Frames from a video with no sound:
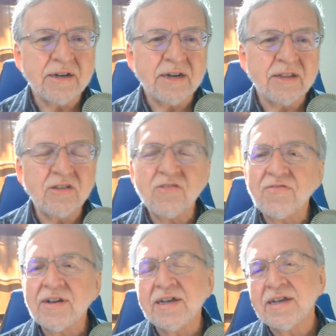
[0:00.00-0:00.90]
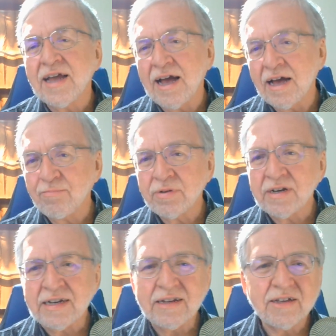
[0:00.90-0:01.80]
Now, this filling
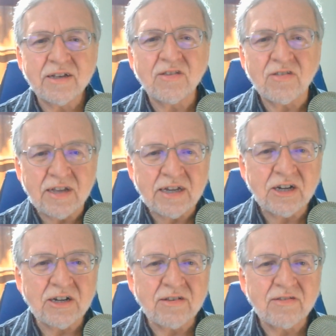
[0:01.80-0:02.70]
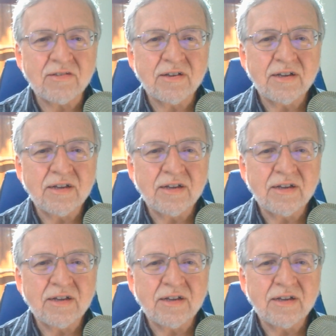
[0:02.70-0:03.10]
happened in stages.